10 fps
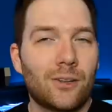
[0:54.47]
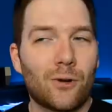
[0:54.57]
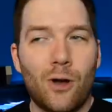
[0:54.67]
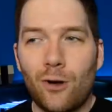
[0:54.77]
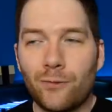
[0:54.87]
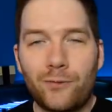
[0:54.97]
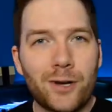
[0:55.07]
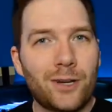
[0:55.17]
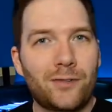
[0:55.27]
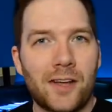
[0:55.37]
They're all
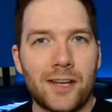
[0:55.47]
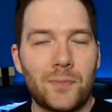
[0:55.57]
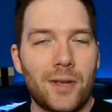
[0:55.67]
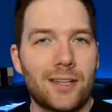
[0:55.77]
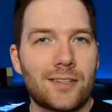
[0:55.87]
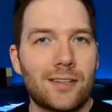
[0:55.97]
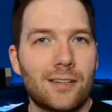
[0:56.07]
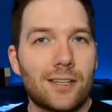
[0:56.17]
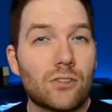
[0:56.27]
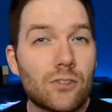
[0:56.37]
very fast-paced,
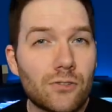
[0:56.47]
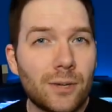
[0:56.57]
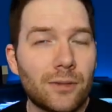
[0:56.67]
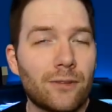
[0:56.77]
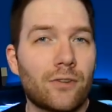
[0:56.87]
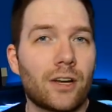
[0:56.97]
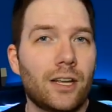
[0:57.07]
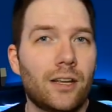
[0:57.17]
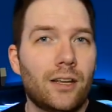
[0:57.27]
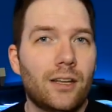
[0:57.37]
extremely
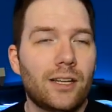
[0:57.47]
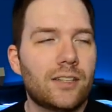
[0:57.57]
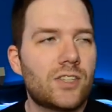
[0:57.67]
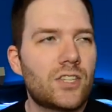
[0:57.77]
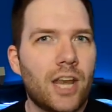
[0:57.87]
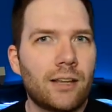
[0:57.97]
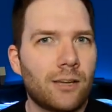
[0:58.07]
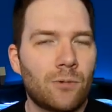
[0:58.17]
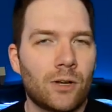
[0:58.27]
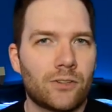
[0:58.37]
funny,
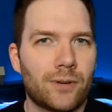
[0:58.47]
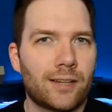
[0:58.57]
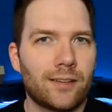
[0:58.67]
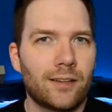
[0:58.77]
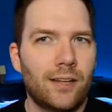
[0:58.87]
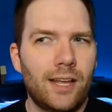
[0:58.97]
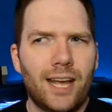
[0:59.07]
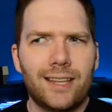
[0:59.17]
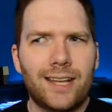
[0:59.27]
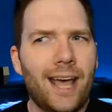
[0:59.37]
insanely well-directed,
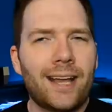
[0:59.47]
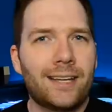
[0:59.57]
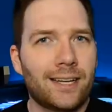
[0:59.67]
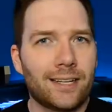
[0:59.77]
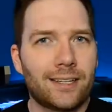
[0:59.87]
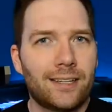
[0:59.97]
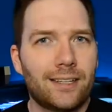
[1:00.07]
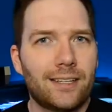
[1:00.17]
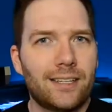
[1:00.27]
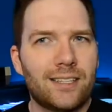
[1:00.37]
and the editing
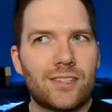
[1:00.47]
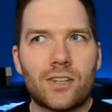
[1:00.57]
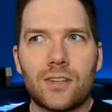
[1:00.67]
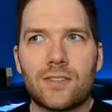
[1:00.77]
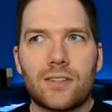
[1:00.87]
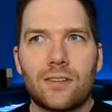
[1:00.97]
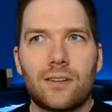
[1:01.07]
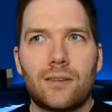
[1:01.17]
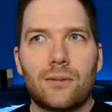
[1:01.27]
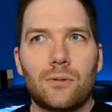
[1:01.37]
is just
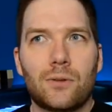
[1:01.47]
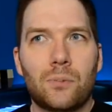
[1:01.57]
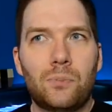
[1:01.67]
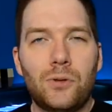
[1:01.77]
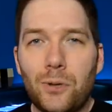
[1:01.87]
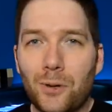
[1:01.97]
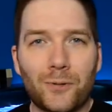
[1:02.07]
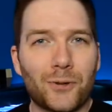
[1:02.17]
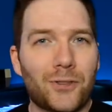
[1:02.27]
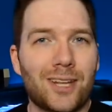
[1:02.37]
a
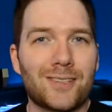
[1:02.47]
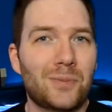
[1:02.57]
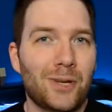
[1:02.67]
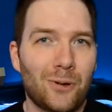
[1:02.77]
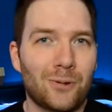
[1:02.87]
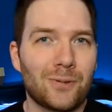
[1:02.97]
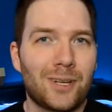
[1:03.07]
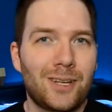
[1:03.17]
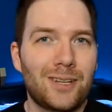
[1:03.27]
beautiful thing to behold.